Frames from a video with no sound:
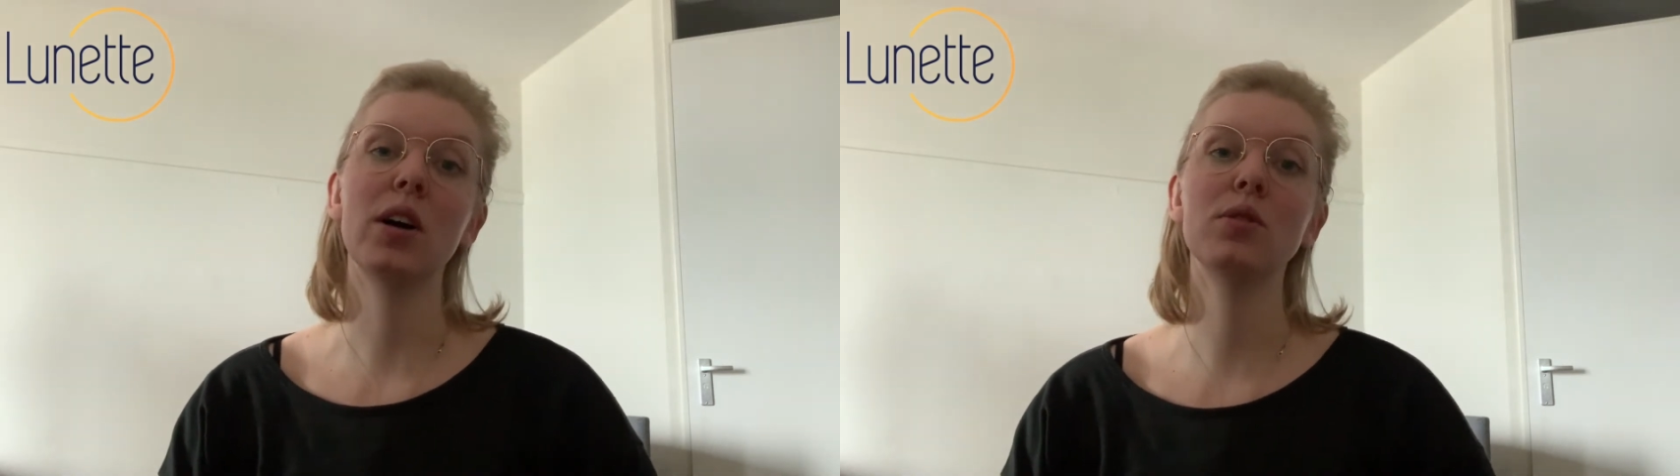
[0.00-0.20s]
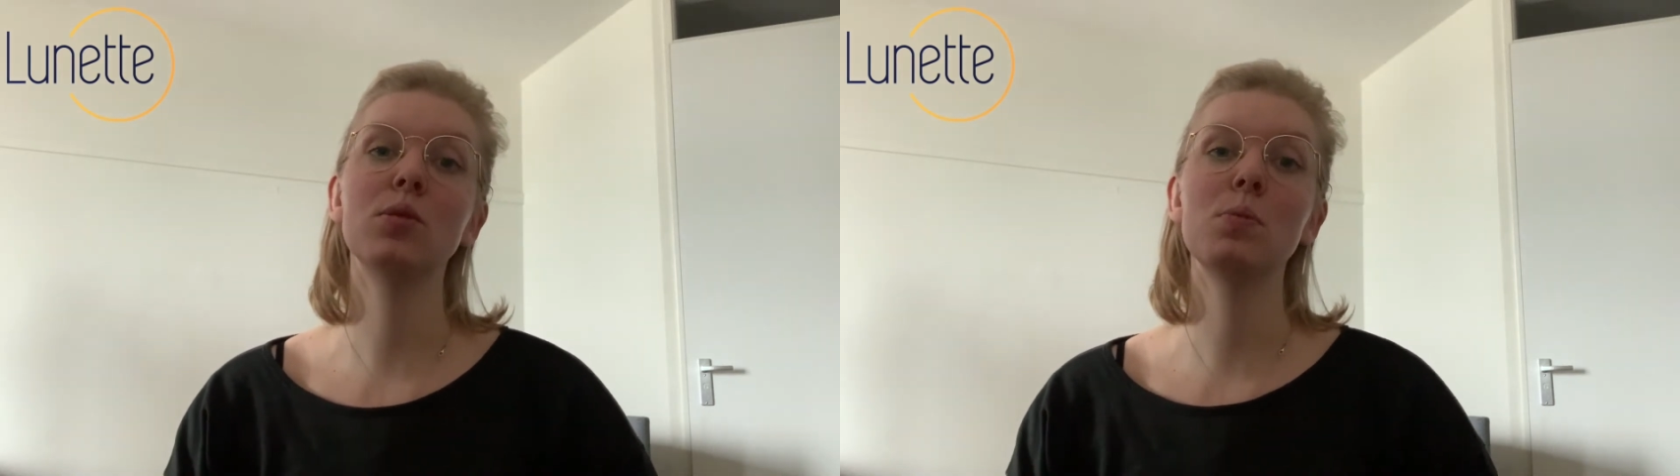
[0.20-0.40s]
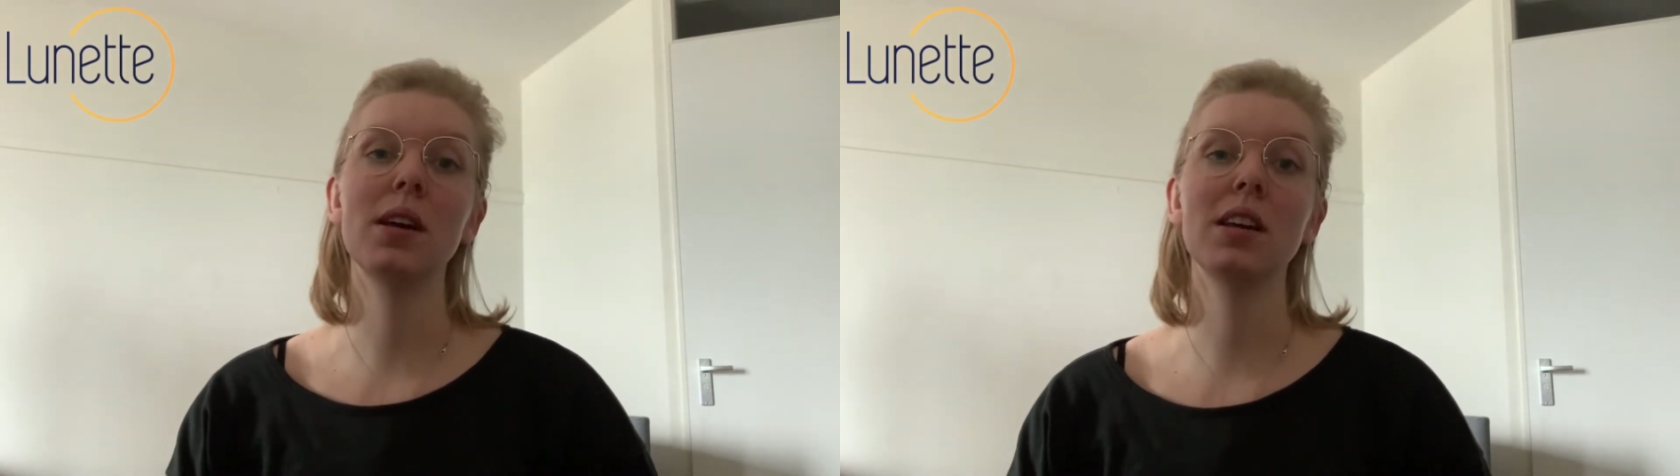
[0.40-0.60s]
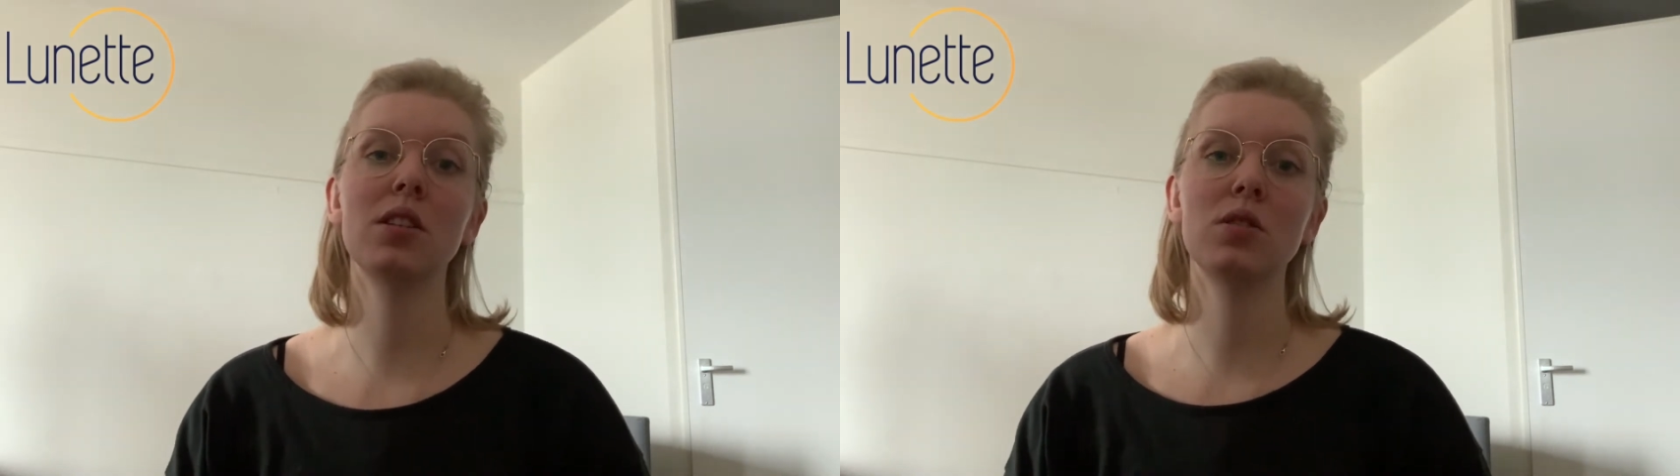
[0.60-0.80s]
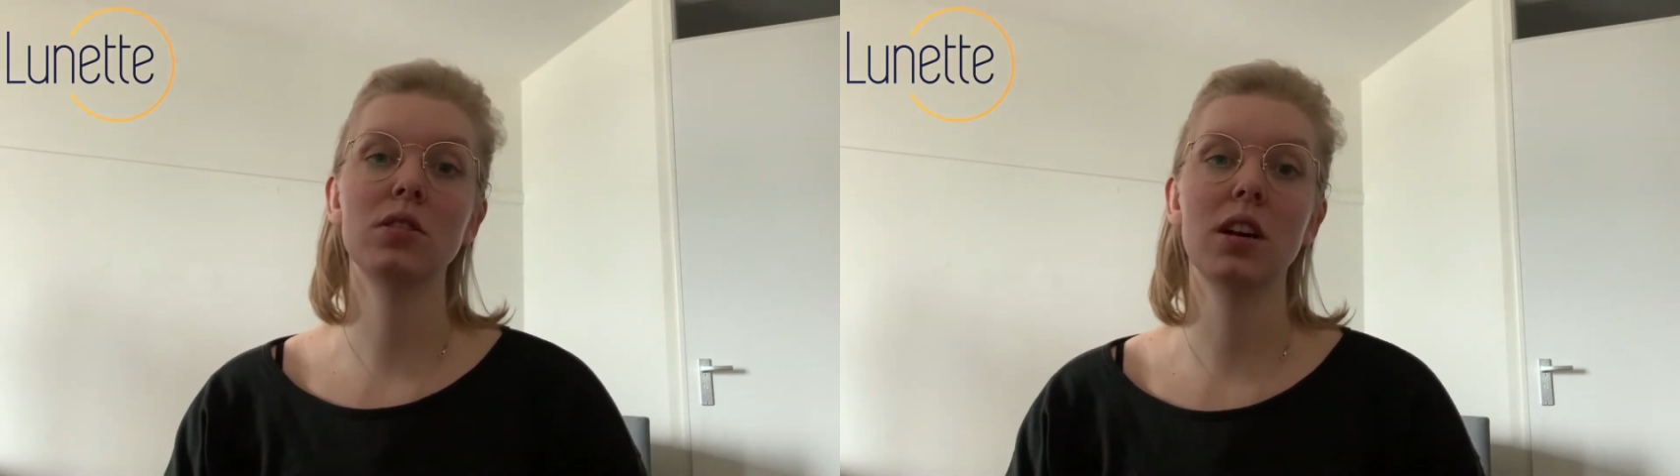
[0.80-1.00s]
to make
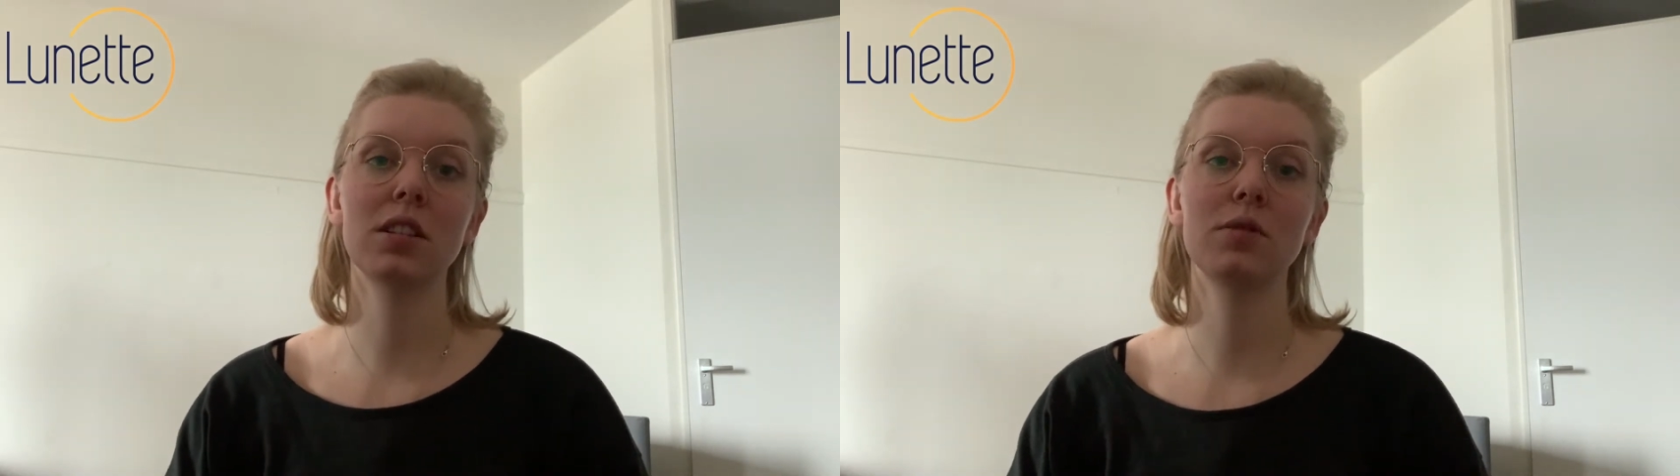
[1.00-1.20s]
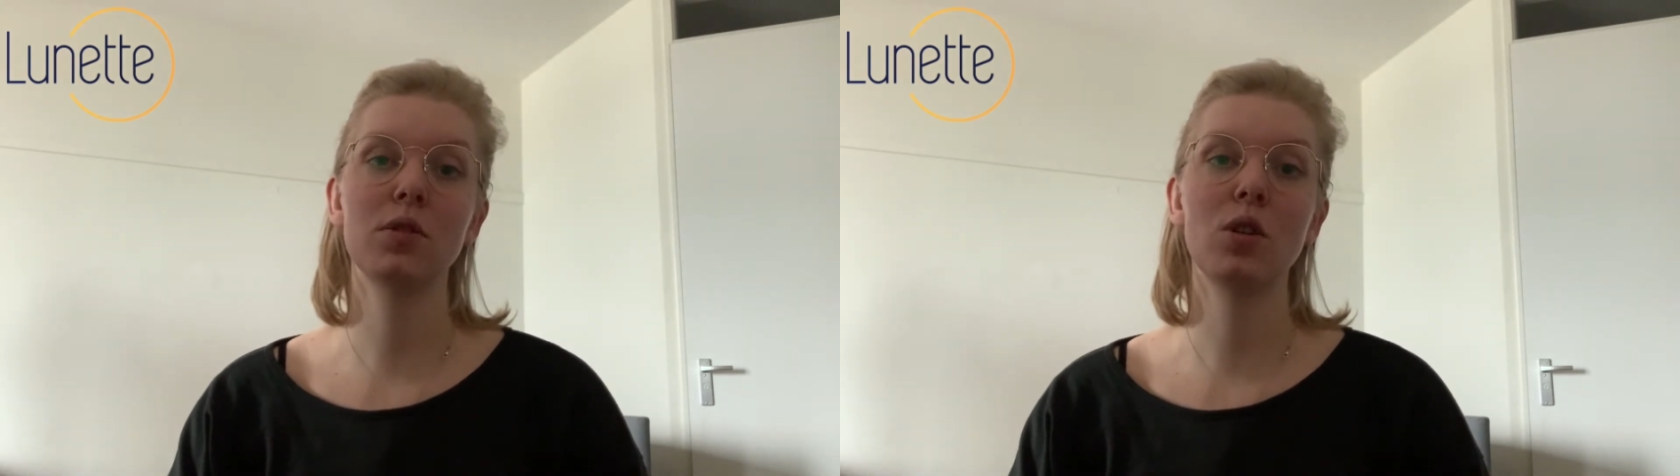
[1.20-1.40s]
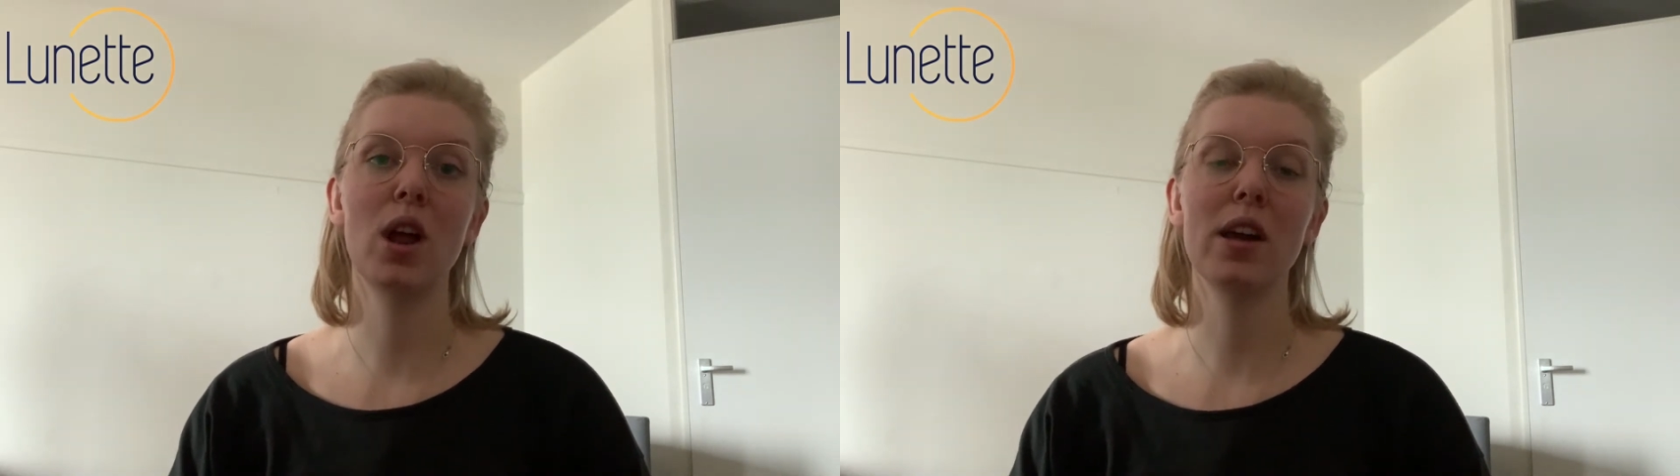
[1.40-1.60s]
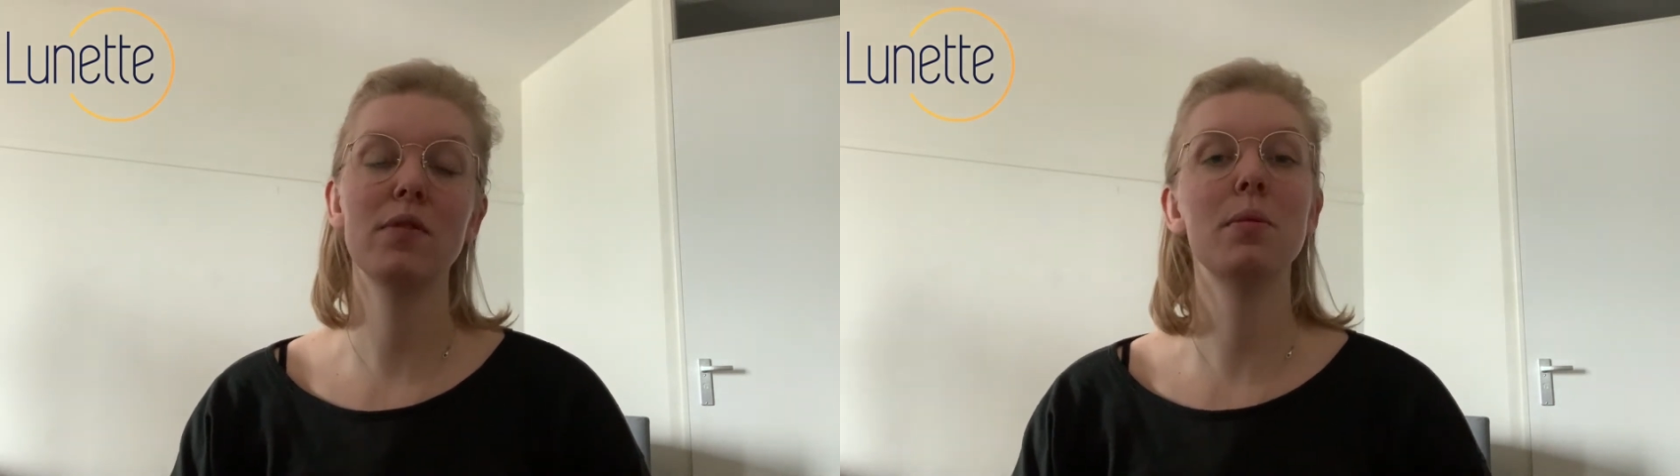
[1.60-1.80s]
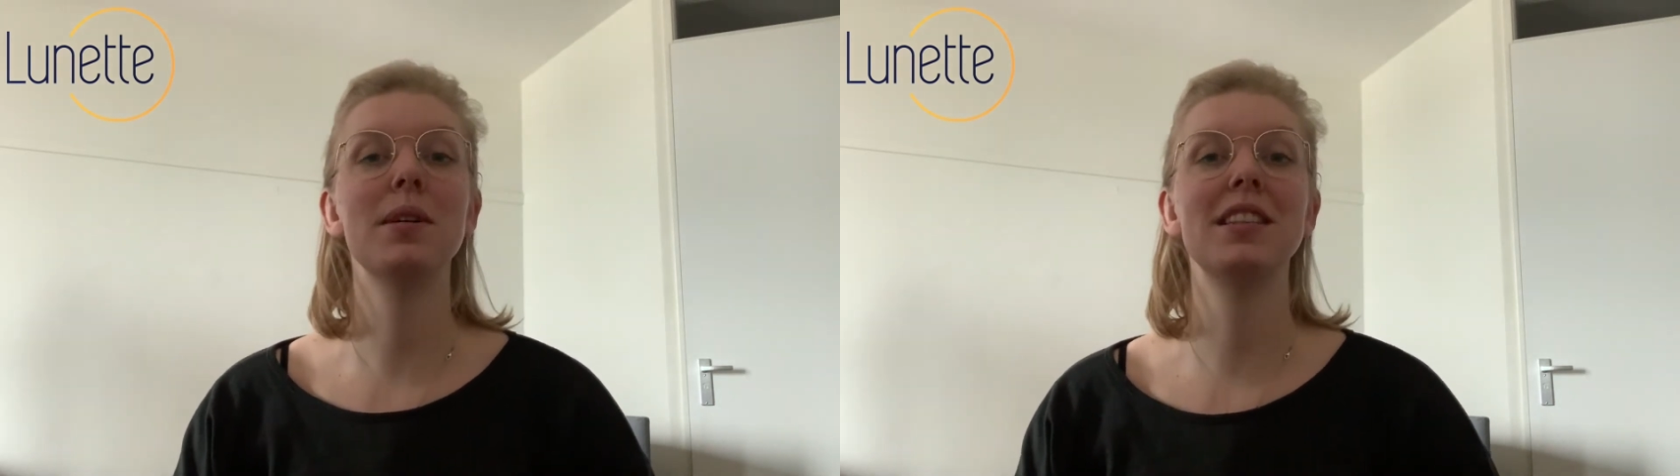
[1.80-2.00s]
your saxophone life
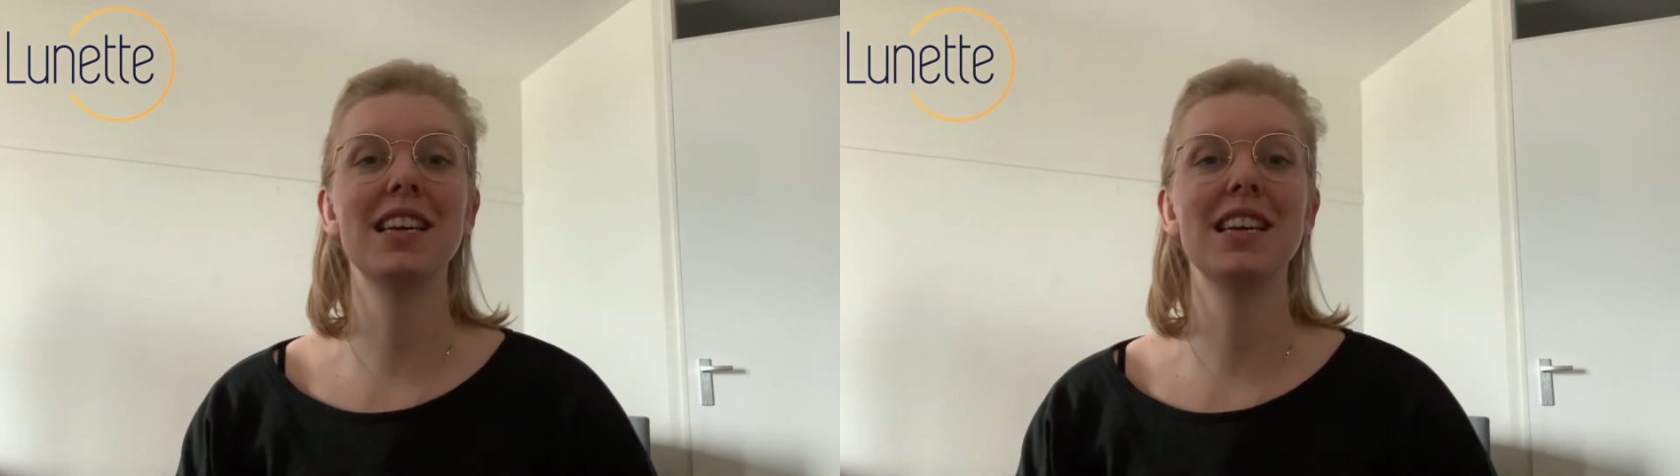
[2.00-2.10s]
a bit